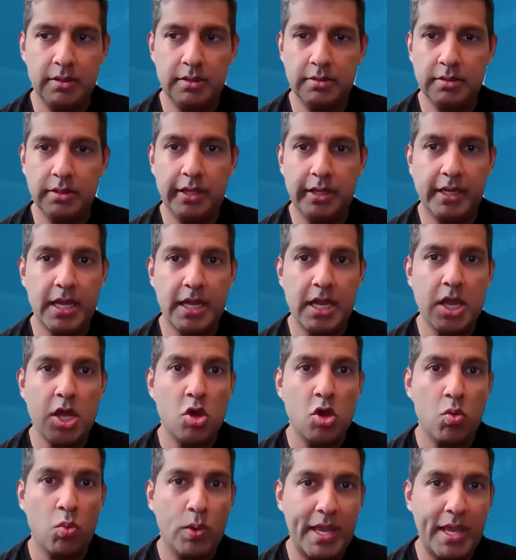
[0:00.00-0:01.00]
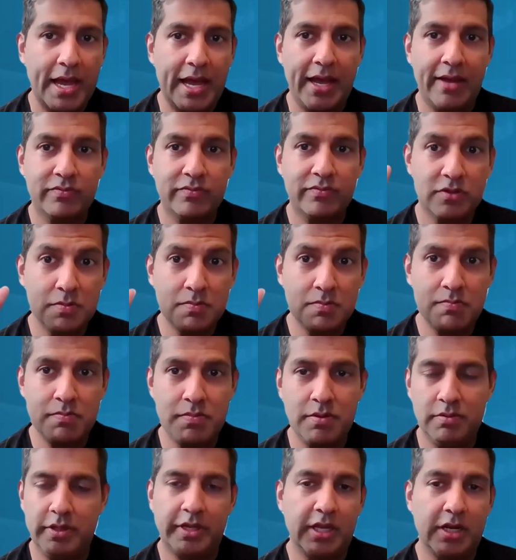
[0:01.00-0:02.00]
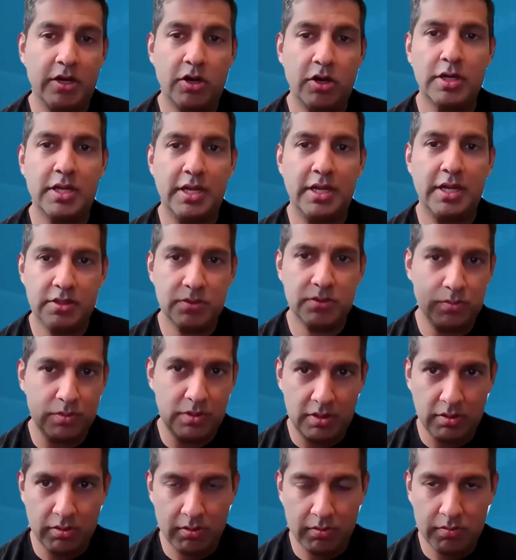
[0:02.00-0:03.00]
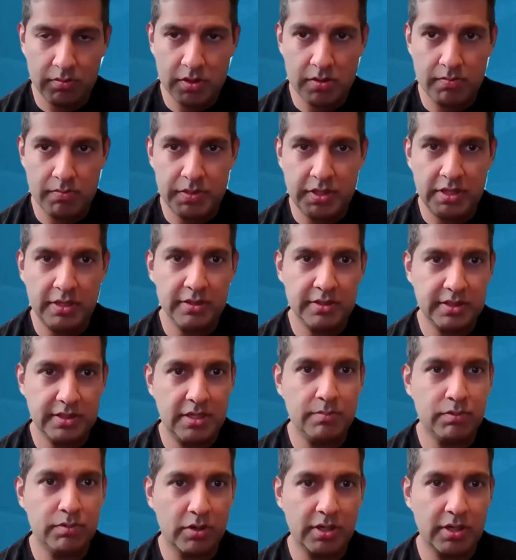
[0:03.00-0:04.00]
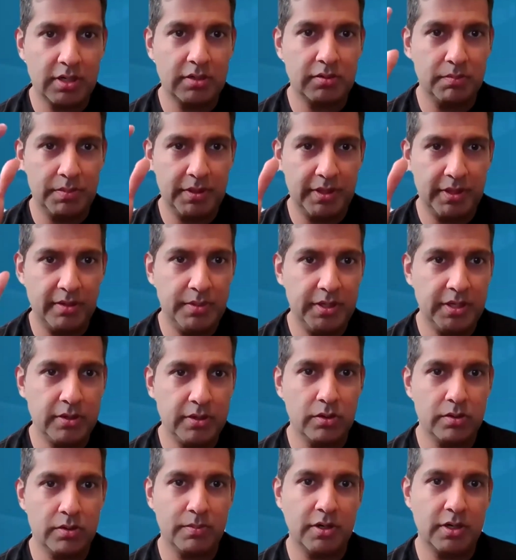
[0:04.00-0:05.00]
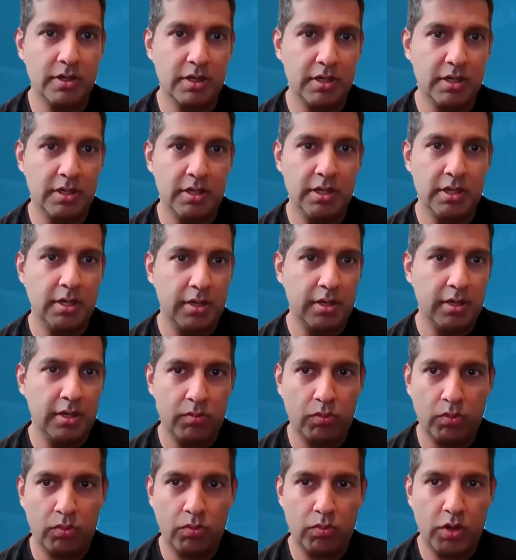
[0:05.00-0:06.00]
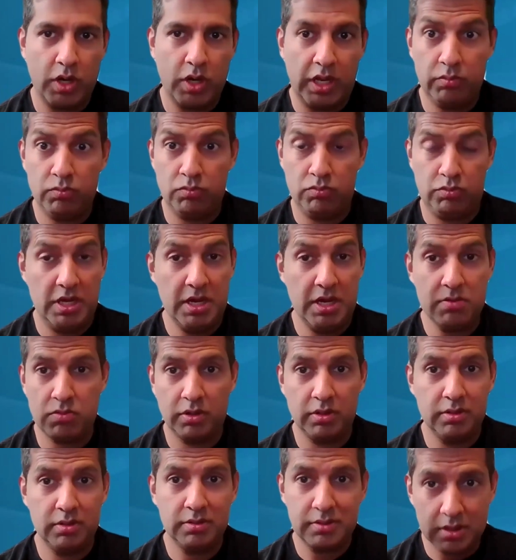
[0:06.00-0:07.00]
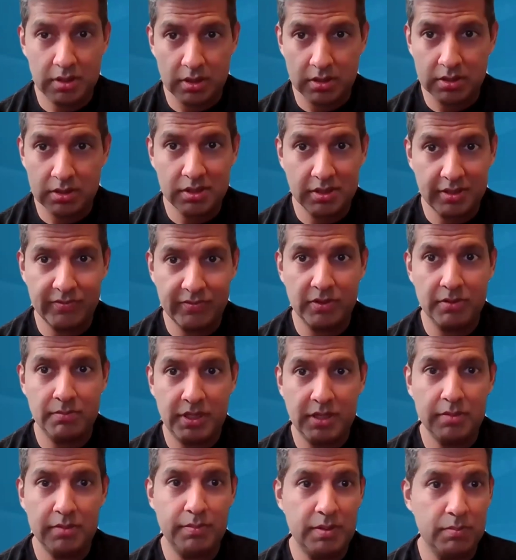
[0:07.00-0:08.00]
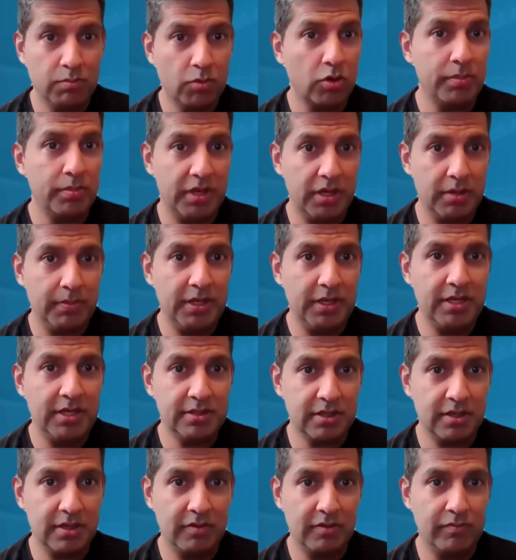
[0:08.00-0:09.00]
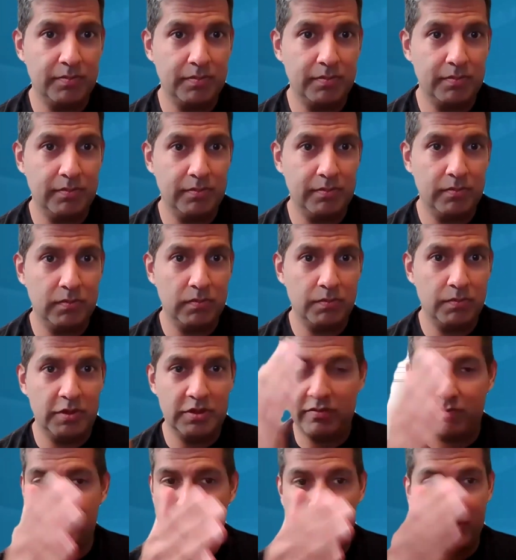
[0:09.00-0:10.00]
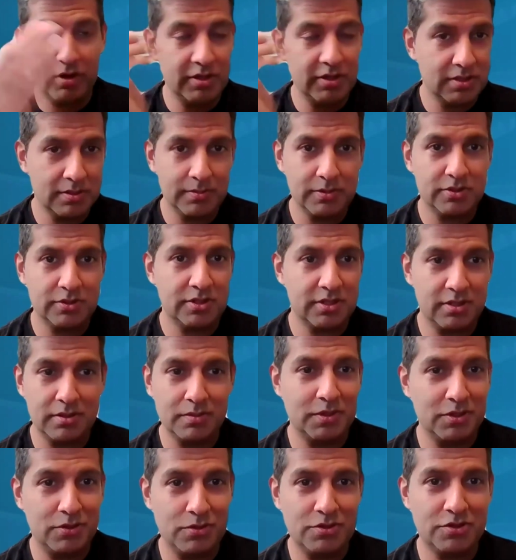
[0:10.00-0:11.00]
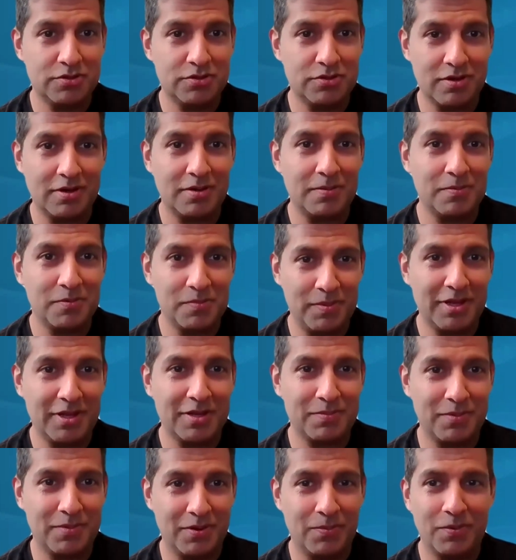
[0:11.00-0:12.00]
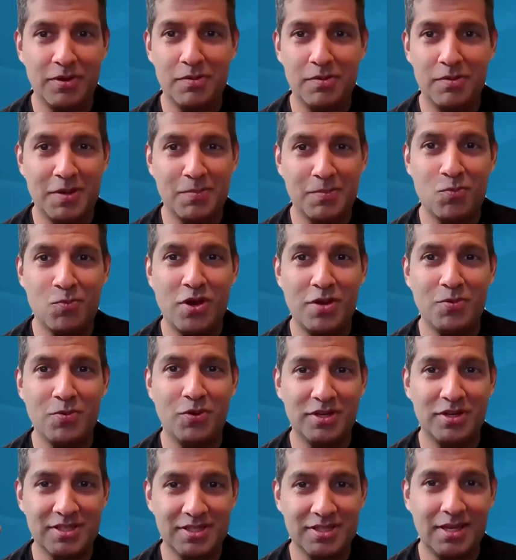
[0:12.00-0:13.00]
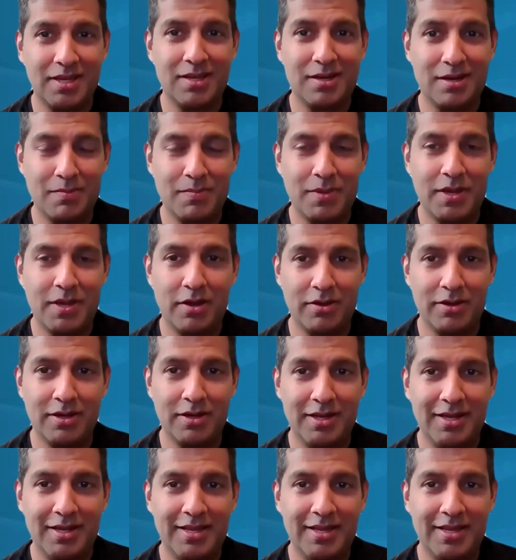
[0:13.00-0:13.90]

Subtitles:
like we have to, like in our case, we are a B2C product, a B2B go-to-market. And yeah, we're going to start delivering B2B, more B2B stuff. It's a very similar scenario to what you just described with BlackBerry. We're going to get way more excited about